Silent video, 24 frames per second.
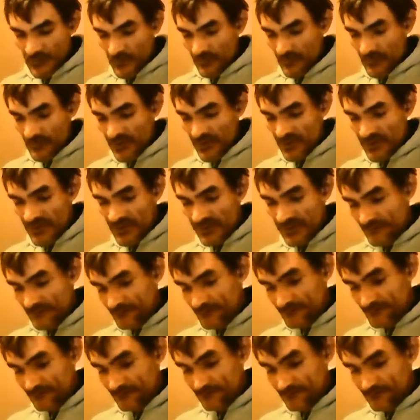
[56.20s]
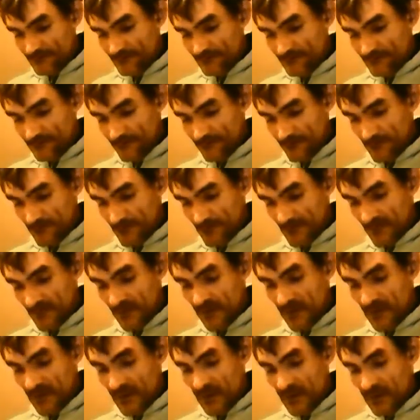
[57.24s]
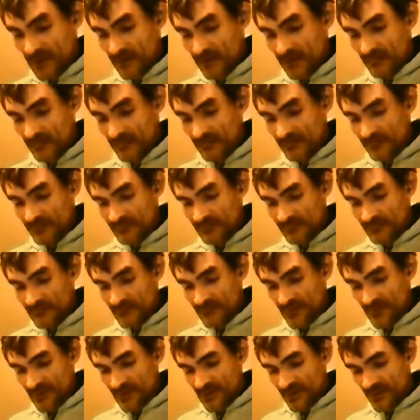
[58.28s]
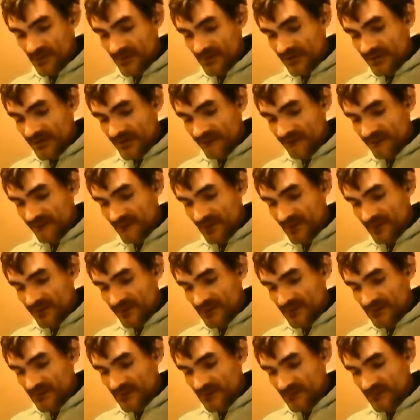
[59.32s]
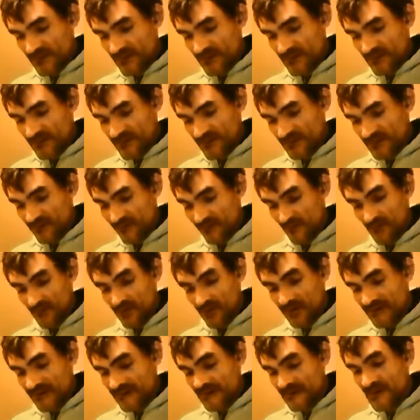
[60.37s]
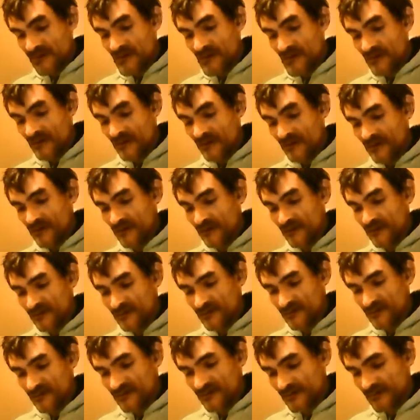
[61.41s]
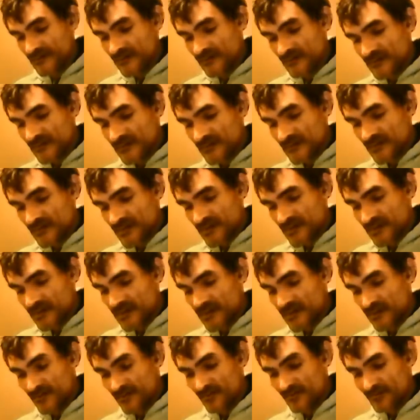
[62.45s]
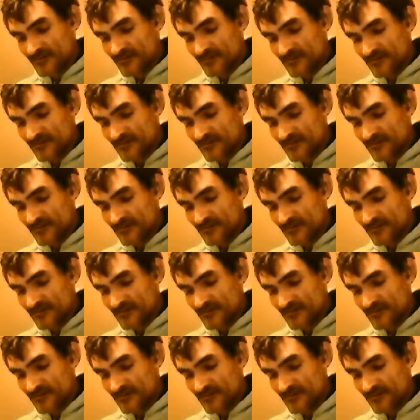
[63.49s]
but um, we Native Americans, we use this for meditations, um,